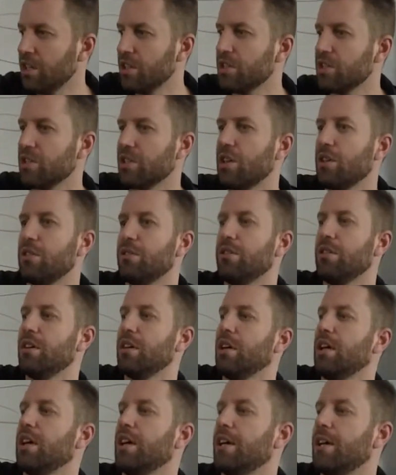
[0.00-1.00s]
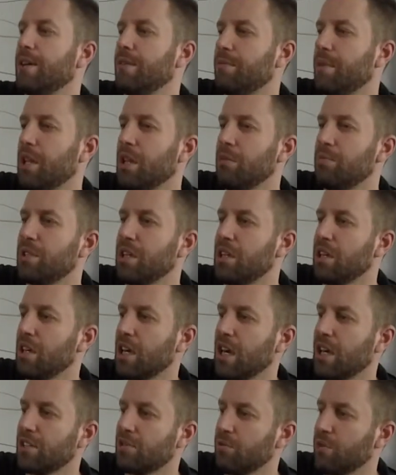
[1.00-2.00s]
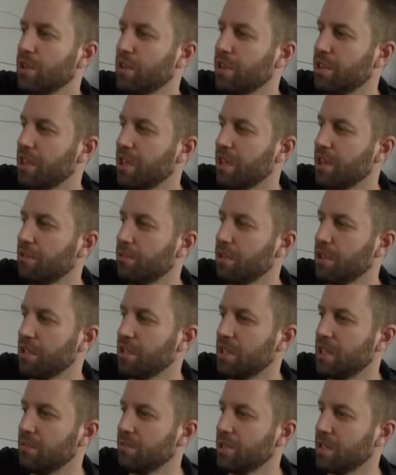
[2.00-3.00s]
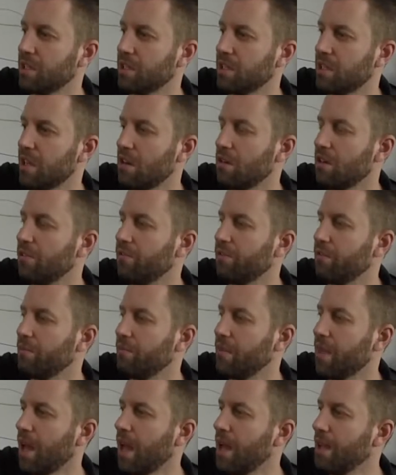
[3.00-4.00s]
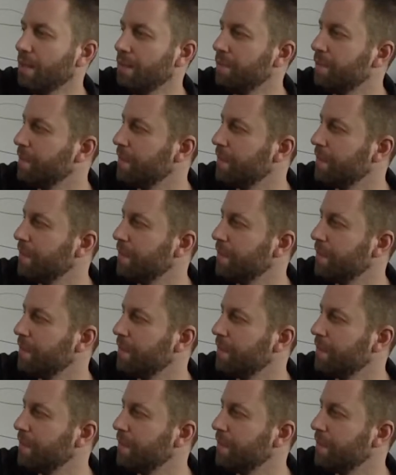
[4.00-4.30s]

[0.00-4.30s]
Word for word: So um, I'll update you guys with uh, with the tips, etc. From that.